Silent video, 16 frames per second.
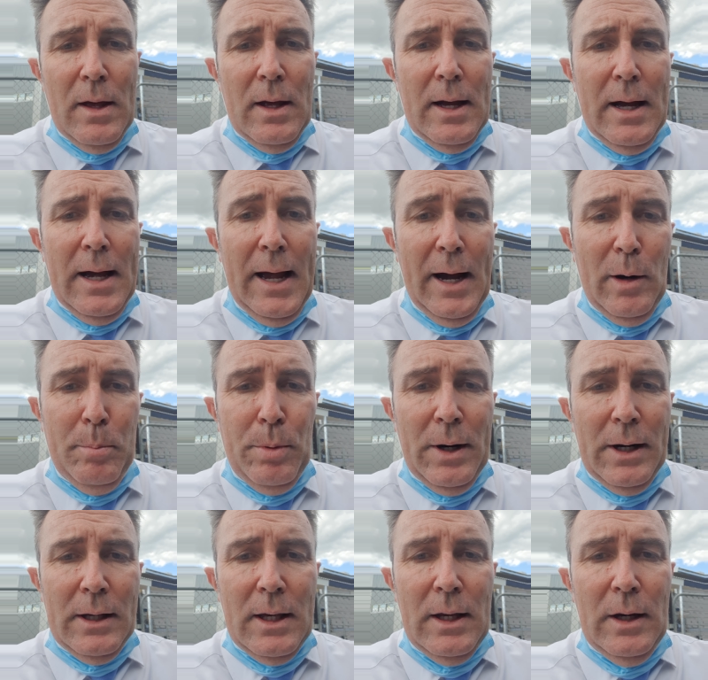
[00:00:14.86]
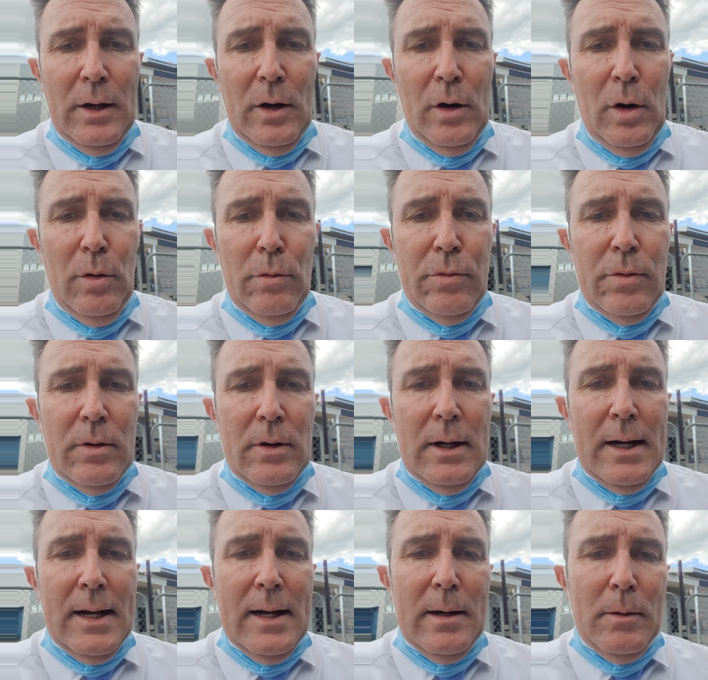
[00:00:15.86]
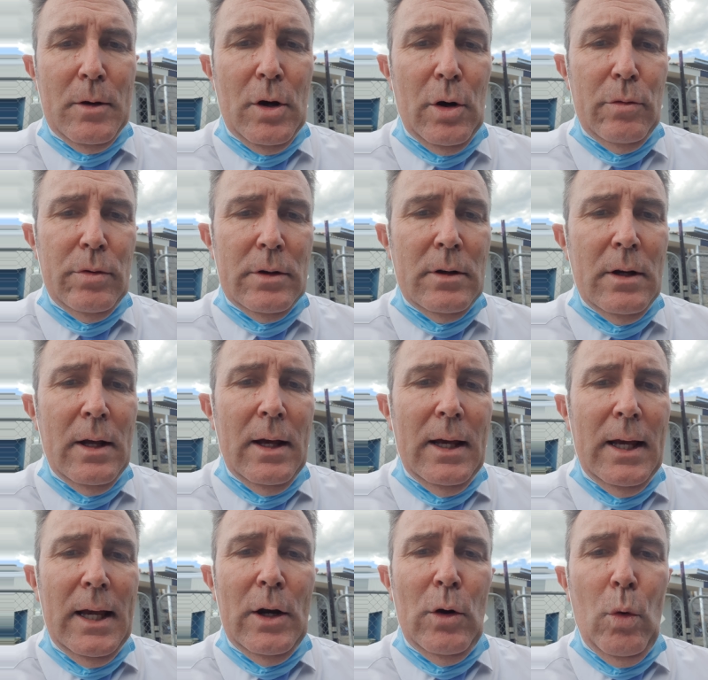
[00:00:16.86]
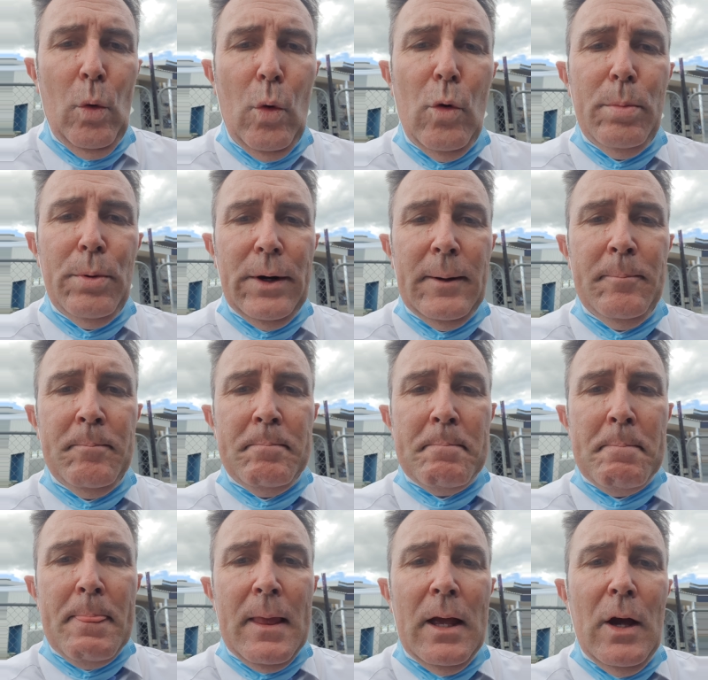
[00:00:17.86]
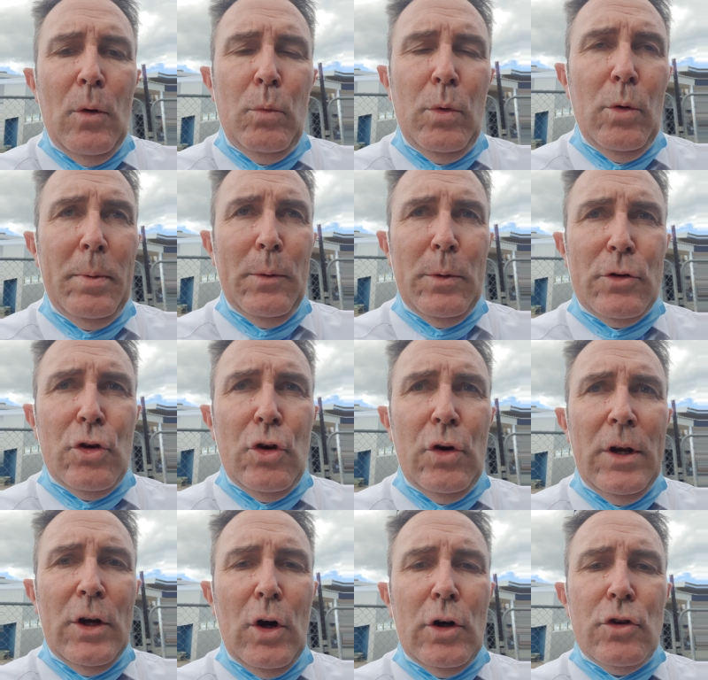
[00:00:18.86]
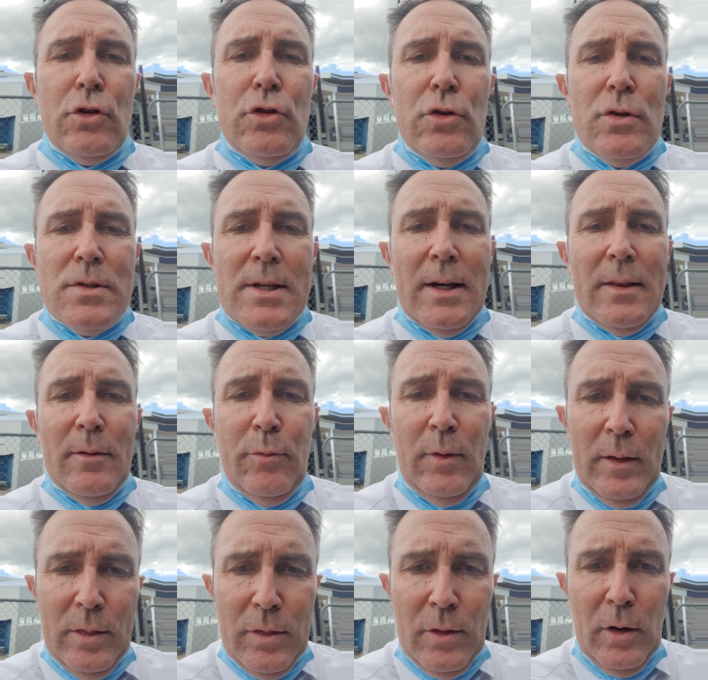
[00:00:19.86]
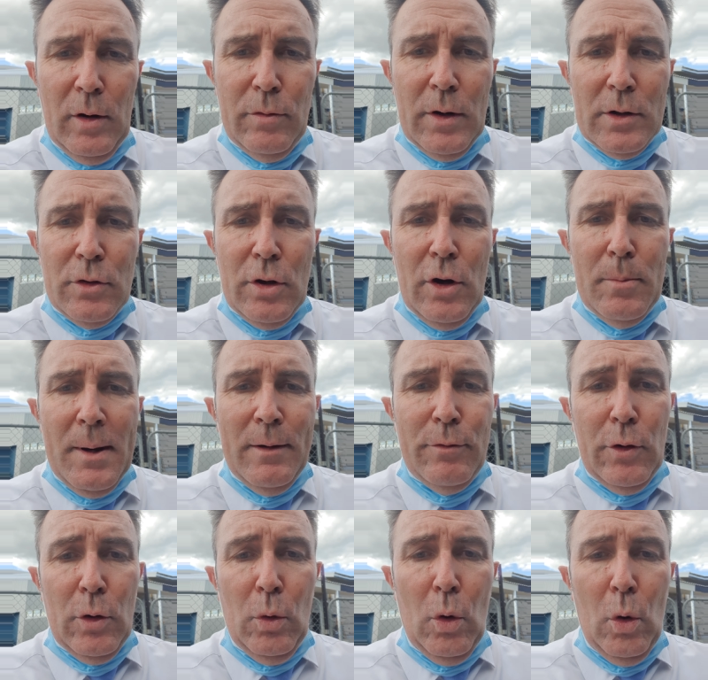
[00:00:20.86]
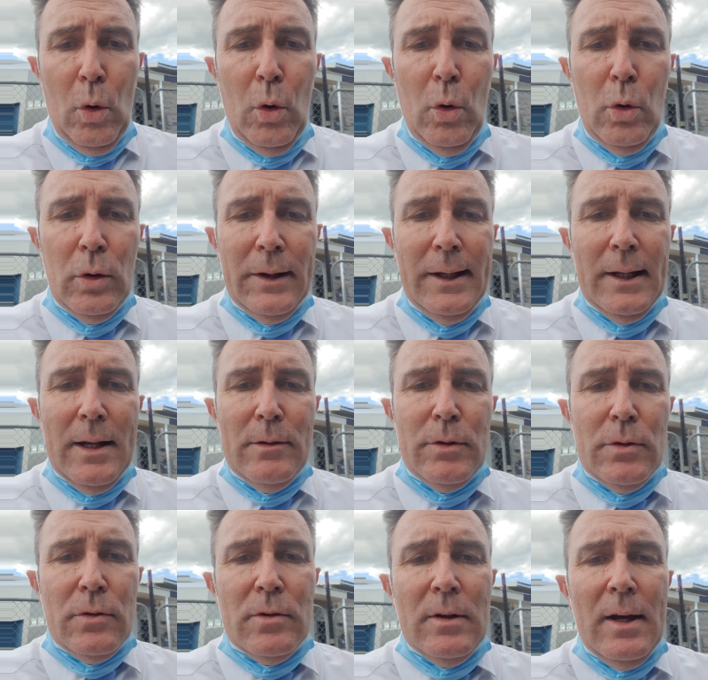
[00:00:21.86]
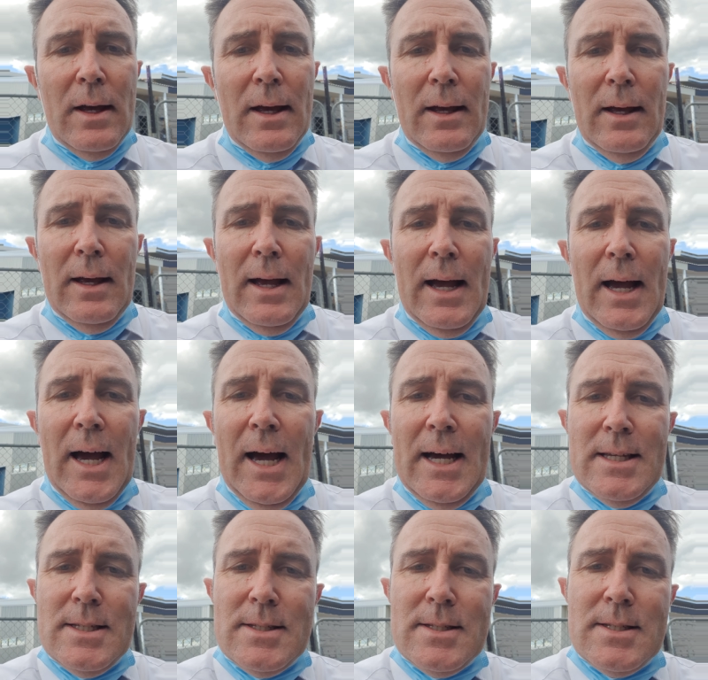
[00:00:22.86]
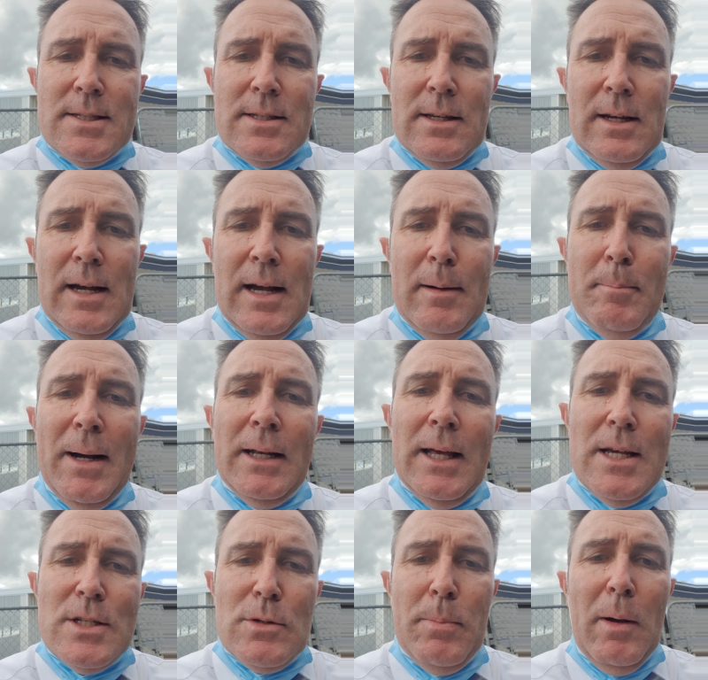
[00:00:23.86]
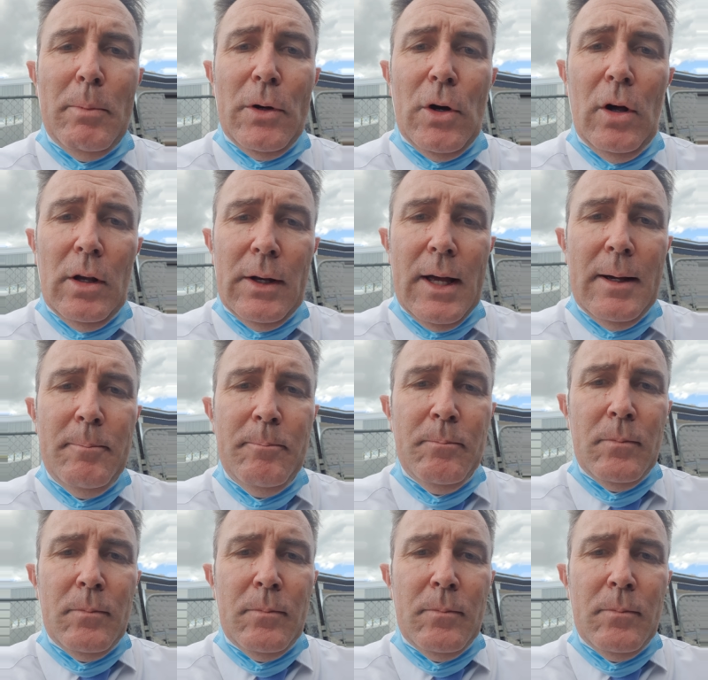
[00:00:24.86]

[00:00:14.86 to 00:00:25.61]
uh, outbreak here of uh, COVID in Albury. We'll be returning on Tuesday, the 5th of October for all year levels as uh, Monday is a public holiday.